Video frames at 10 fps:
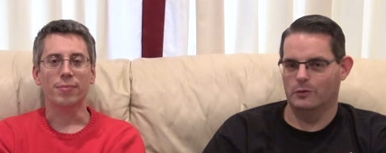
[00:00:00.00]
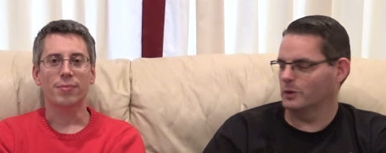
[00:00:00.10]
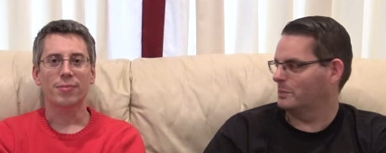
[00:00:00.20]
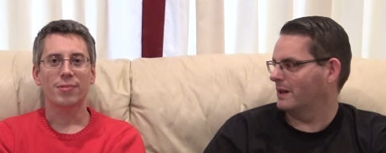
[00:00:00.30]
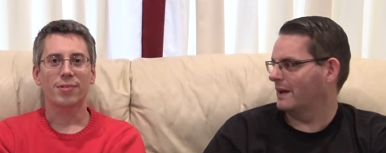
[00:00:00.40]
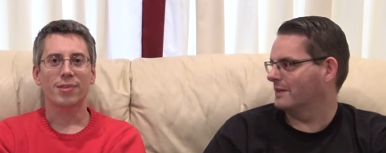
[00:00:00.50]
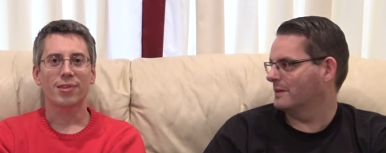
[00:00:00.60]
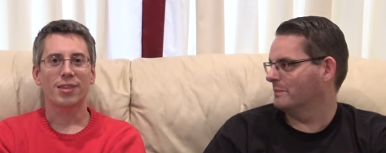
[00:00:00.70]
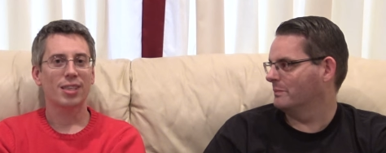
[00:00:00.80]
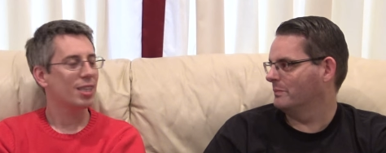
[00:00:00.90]
Speaker 1: of all the
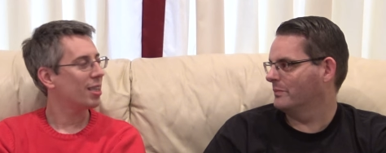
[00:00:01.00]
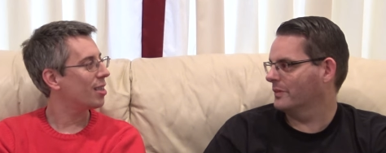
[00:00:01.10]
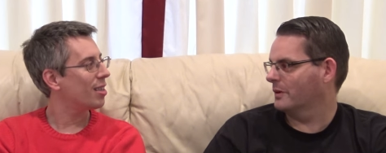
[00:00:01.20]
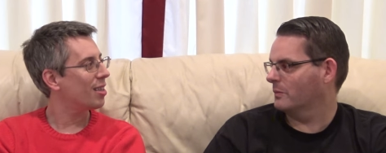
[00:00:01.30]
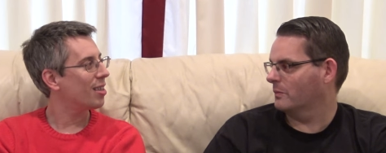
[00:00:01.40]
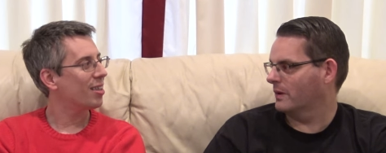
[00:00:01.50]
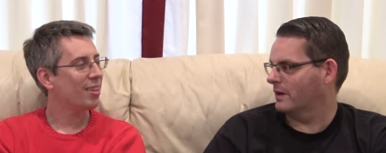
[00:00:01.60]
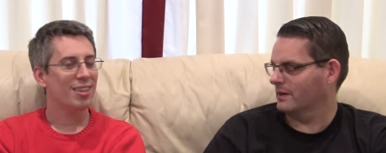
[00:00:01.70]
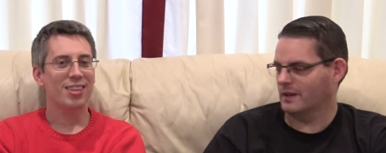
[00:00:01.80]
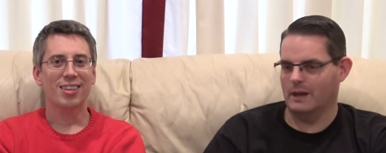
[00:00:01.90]
platinum
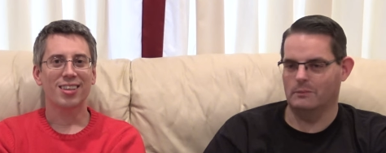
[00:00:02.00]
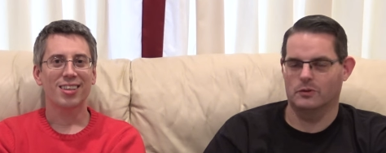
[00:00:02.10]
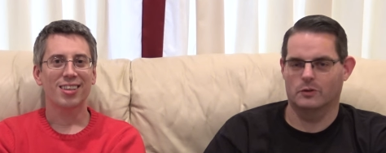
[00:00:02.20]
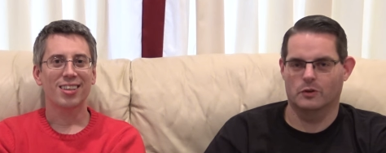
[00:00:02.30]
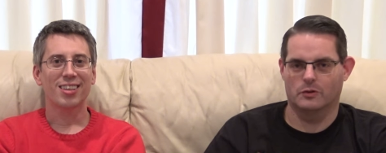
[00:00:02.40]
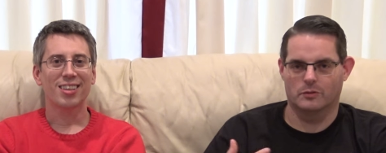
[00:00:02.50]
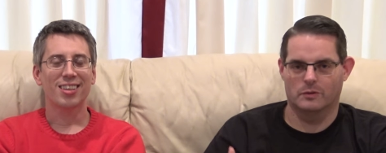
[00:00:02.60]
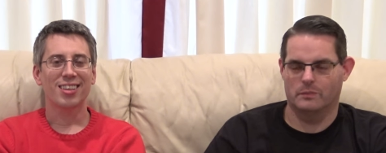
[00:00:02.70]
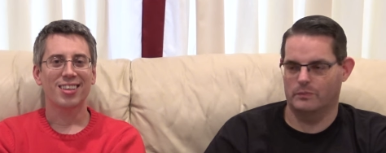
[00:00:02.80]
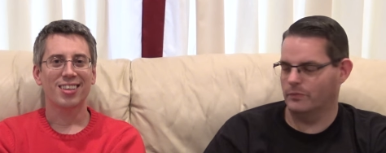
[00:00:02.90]
uh, games I've got
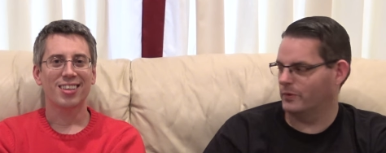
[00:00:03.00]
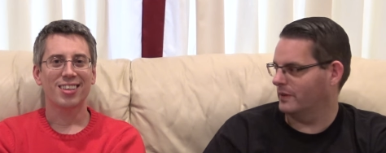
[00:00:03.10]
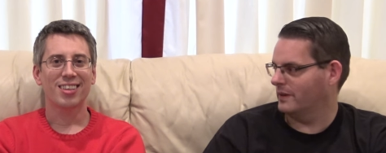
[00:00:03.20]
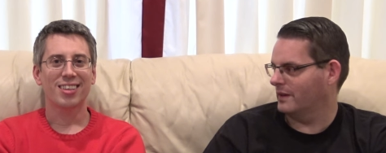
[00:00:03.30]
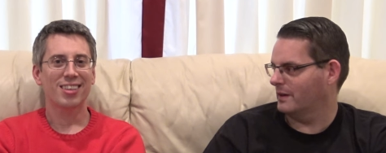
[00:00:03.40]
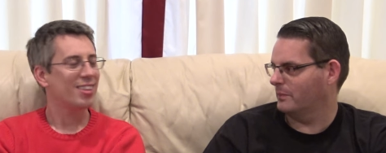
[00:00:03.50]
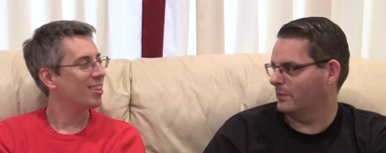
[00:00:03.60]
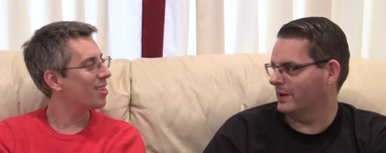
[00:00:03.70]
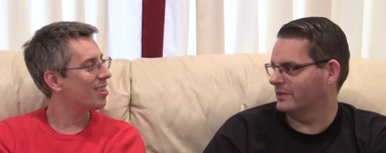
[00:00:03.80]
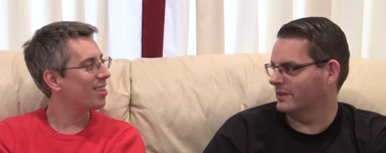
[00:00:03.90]
for for the uh,
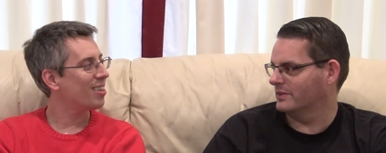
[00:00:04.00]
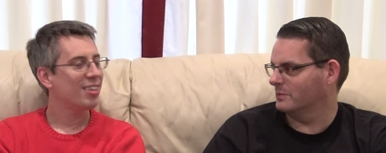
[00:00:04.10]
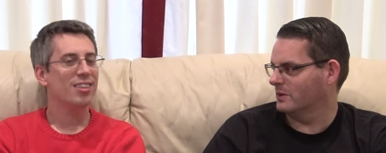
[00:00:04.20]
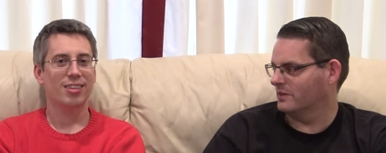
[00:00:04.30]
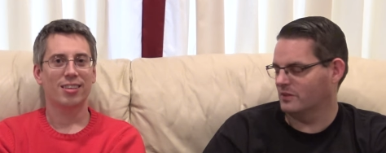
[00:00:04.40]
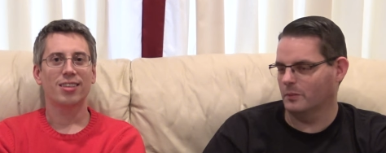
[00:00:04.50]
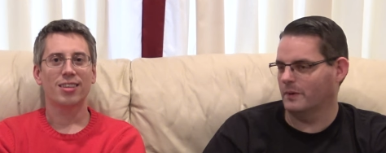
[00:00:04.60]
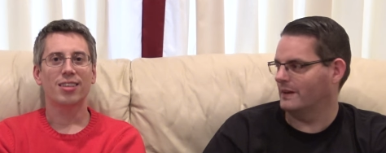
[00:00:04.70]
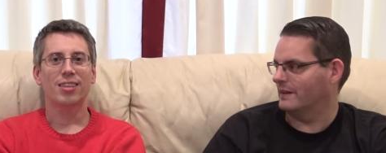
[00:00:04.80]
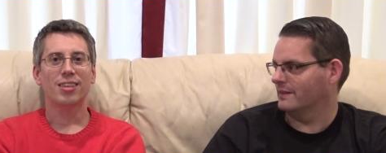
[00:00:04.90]
PlayStation one. There's not
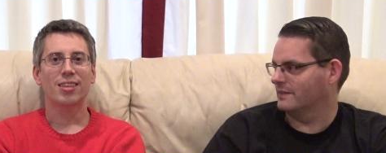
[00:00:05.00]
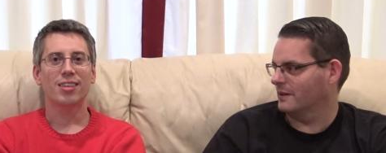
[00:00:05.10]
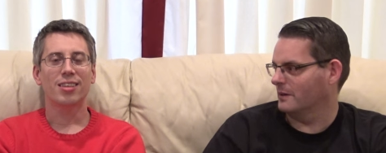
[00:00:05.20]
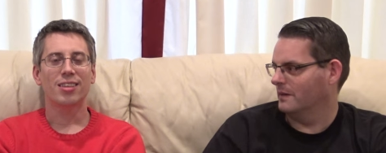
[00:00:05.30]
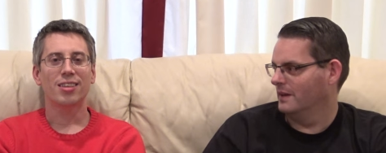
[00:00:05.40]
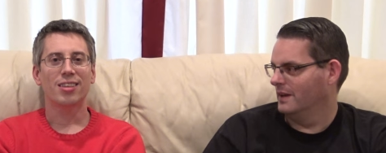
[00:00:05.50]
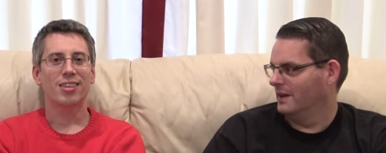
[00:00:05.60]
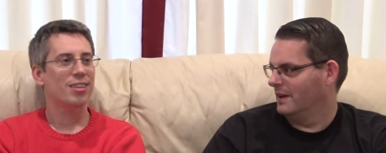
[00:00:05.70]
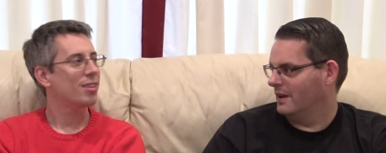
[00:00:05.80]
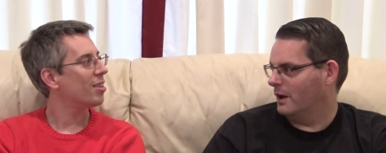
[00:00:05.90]
many, so
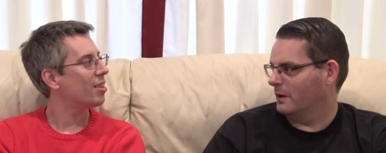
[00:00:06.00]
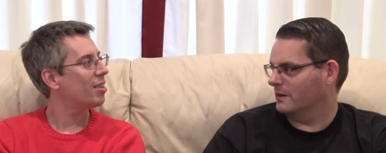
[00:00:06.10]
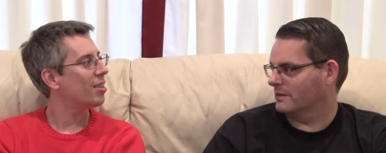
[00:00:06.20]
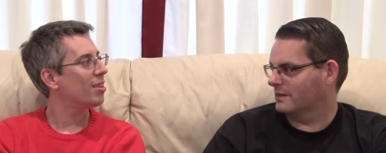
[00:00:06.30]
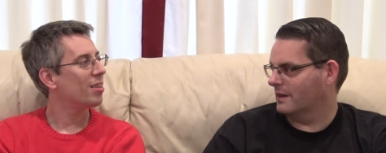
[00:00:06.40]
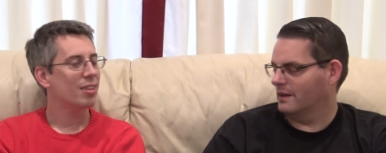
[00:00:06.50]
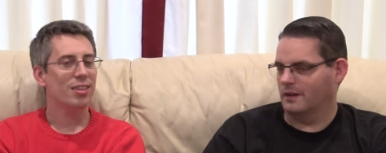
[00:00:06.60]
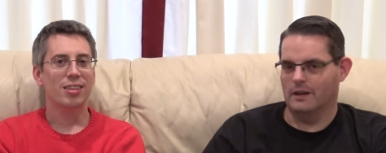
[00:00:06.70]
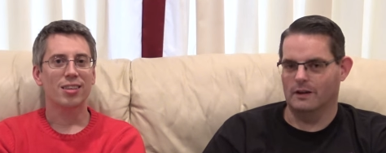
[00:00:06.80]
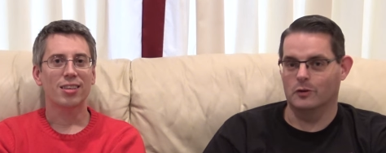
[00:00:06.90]
it's
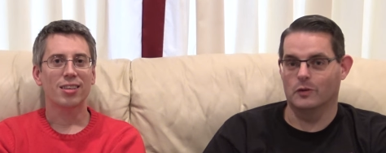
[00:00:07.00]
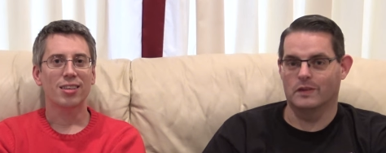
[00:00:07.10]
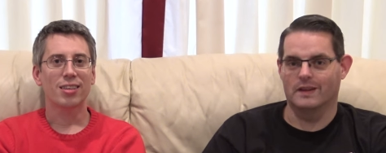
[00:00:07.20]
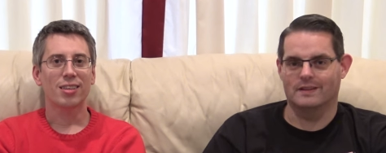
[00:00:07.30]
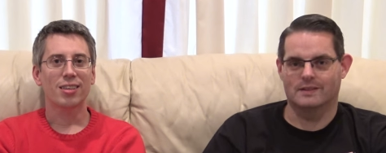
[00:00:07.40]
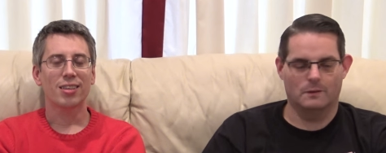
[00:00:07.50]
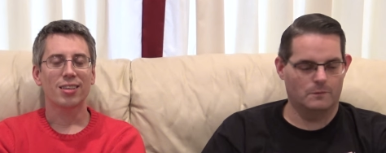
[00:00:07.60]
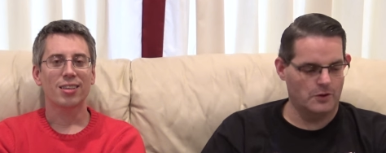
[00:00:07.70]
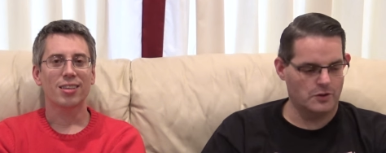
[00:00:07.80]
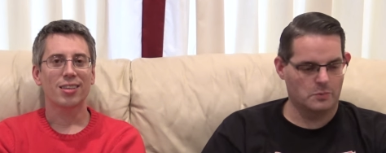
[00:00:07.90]
uh, a good thing. So the
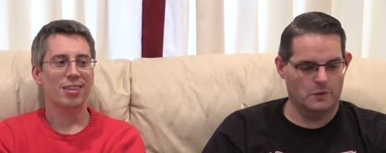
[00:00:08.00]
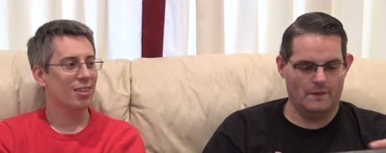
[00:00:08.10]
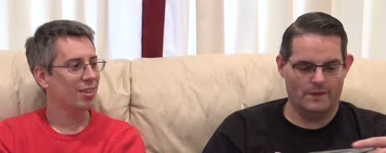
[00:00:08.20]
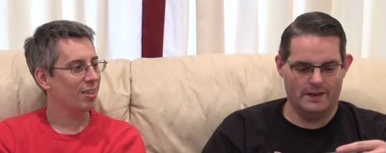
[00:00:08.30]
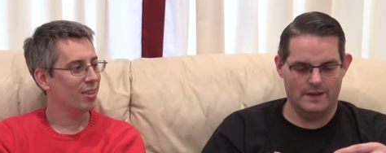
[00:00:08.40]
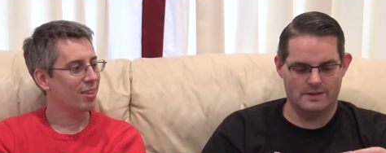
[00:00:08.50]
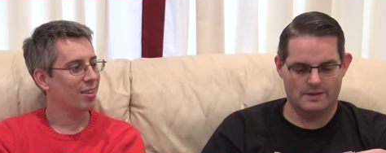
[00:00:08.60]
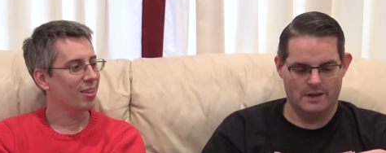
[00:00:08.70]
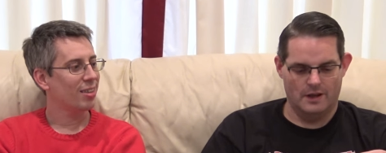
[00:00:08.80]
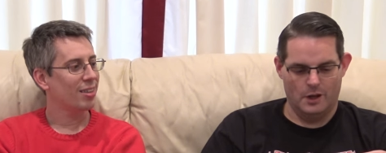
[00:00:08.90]
first one
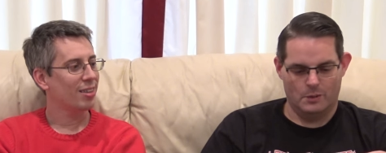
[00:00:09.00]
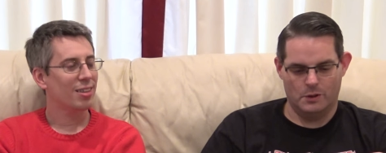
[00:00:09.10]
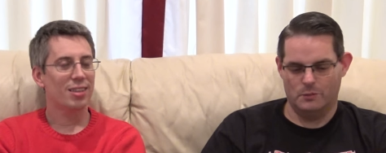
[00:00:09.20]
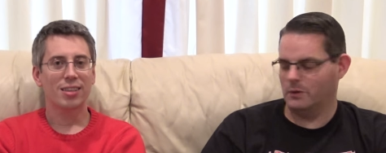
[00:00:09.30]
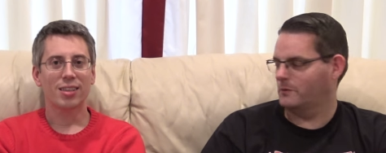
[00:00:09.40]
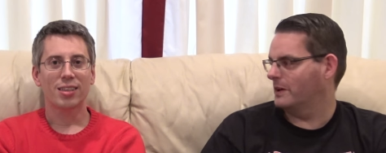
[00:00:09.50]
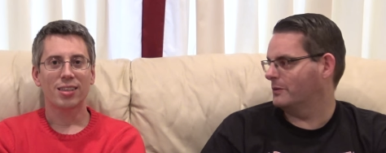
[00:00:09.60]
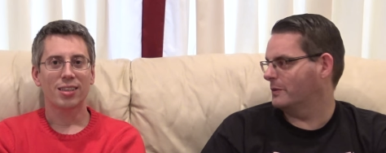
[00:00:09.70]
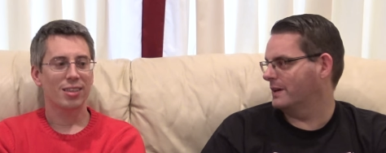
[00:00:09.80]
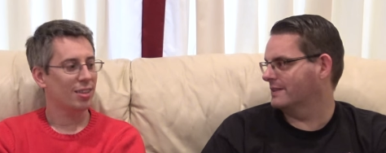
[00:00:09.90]
is one of my
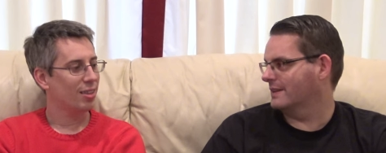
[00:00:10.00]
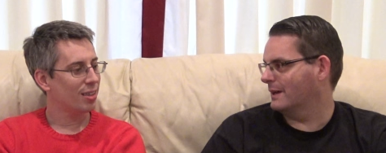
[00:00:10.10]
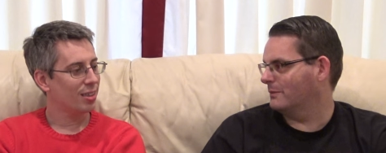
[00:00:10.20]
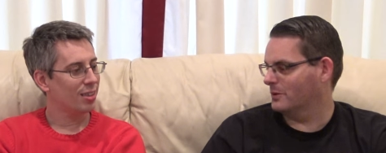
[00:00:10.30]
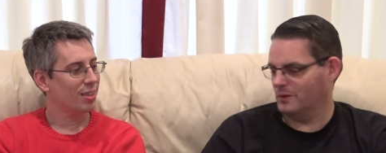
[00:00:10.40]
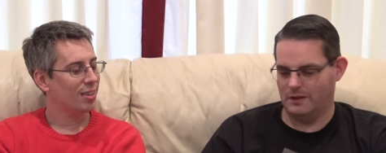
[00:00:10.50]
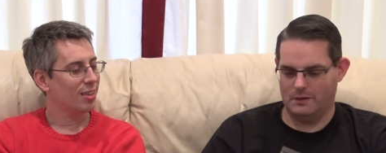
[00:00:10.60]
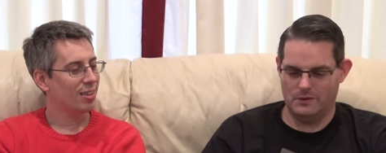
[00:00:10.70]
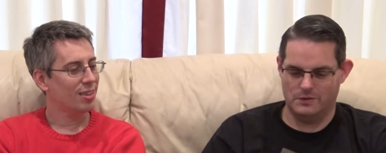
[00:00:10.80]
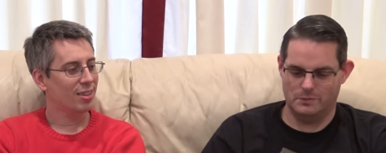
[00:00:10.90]
favourite racing games on the
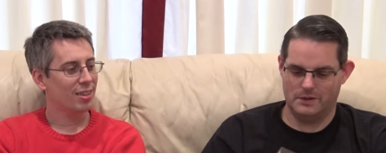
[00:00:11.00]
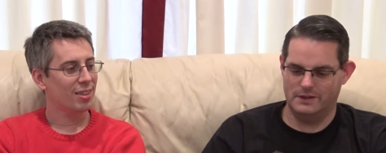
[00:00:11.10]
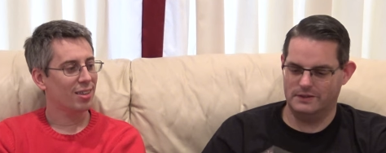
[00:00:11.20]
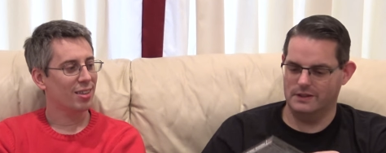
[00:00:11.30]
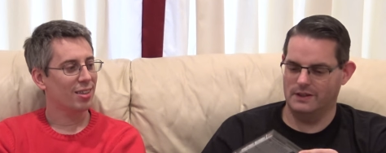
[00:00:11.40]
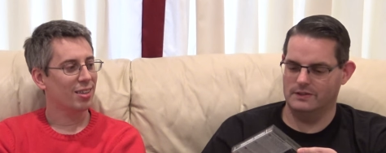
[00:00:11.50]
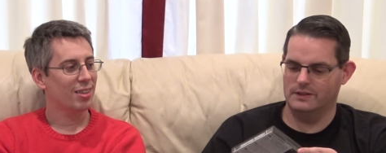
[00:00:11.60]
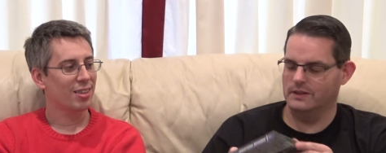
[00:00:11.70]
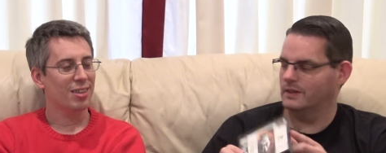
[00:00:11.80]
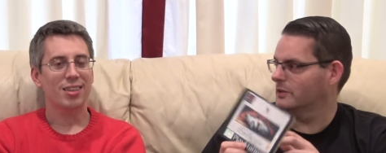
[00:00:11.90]
original PlayStation,
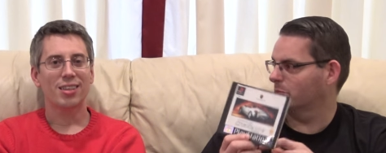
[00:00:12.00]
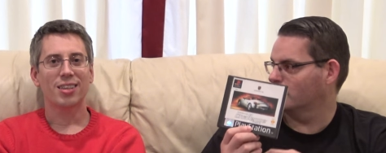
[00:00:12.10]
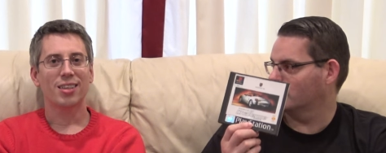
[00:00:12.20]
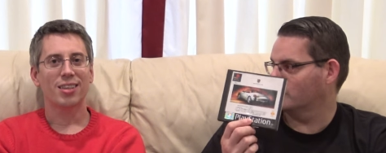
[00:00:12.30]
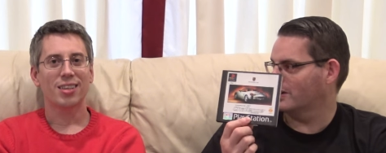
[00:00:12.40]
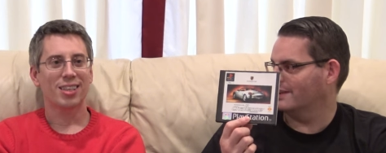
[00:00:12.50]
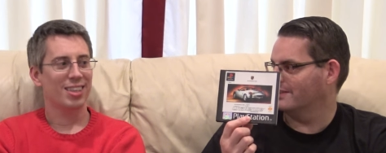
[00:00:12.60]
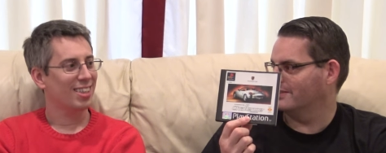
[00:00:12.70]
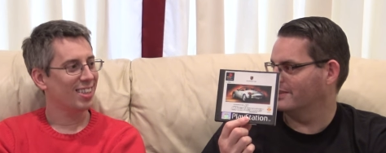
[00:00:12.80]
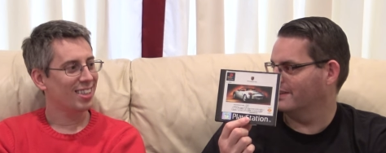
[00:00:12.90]
and that's Porsche
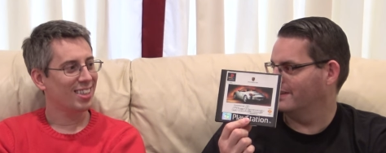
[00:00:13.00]
Challenge